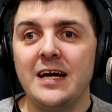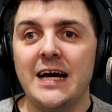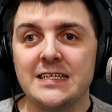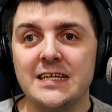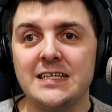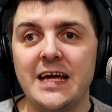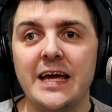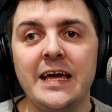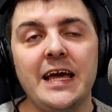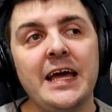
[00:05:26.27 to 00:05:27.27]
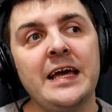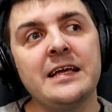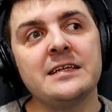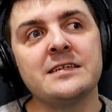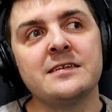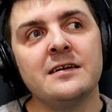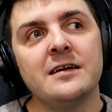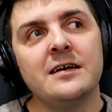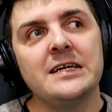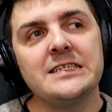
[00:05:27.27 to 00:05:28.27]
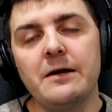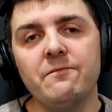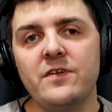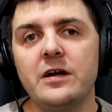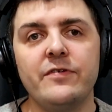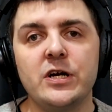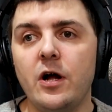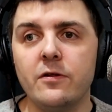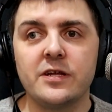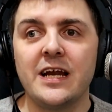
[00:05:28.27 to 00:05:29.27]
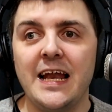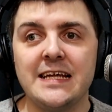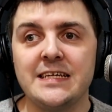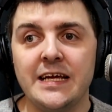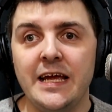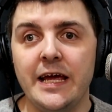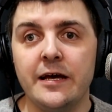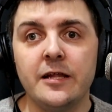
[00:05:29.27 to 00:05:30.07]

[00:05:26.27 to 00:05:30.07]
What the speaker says: as I say, is something of a cult classic here.